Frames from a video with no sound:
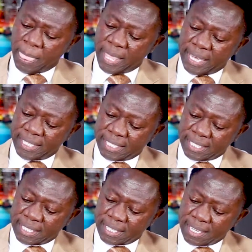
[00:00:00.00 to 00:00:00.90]
And
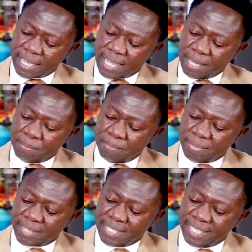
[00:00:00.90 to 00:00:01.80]
um,
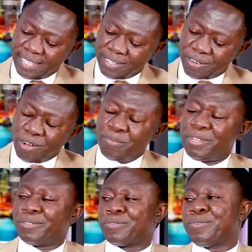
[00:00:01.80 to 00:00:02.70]
God
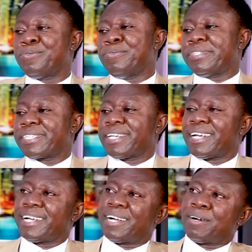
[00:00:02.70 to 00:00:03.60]
being so good,
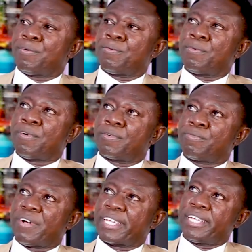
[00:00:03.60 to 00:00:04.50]
uh, on
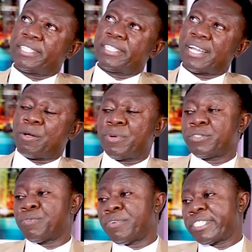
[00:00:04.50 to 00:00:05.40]
vacation I went
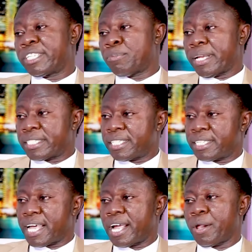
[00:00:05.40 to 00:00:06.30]
to visit my
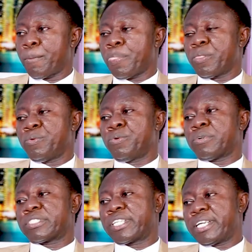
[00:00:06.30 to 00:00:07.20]
sister who was
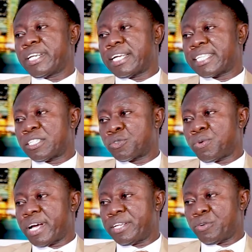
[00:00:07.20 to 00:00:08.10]
staying at
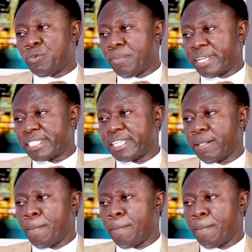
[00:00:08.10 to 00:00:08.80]
Asokwa in Kumasi.